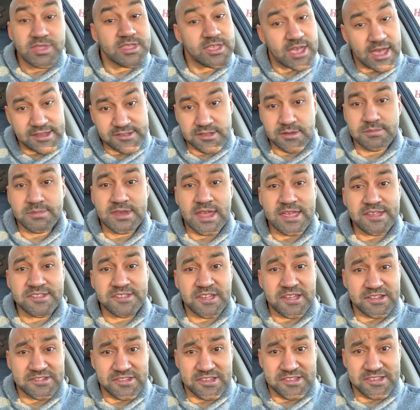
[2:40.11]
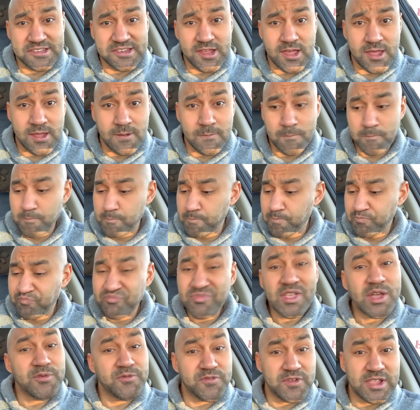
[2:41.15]
Got some nice cuts of steak.
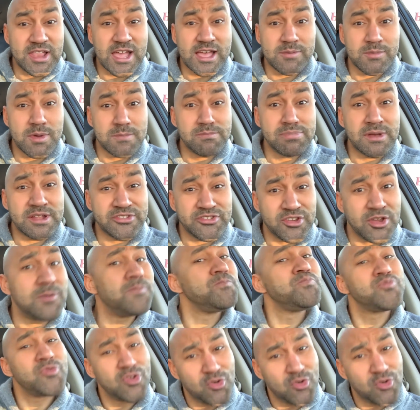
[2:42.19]
Feel like I'm a butcher.